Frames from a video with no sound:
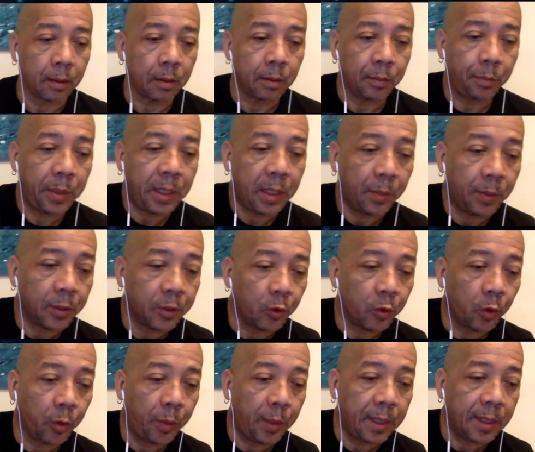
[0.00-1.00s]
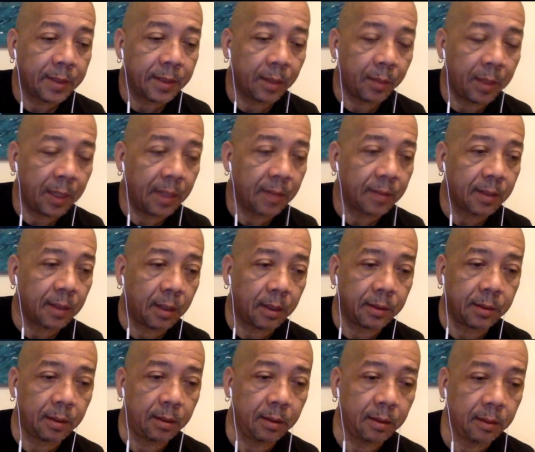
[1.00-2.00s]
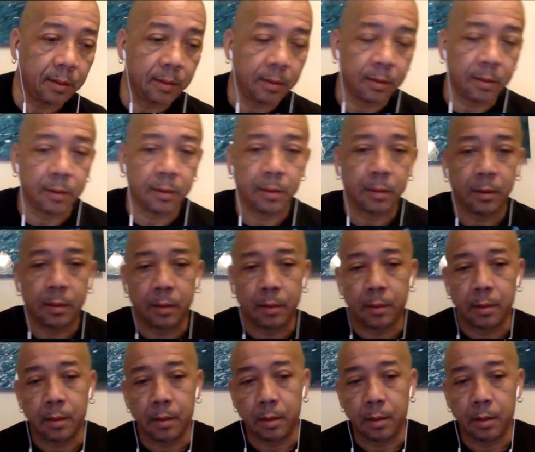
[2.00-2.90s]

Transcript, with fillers: people to replace a Billy Slaughter. Mm.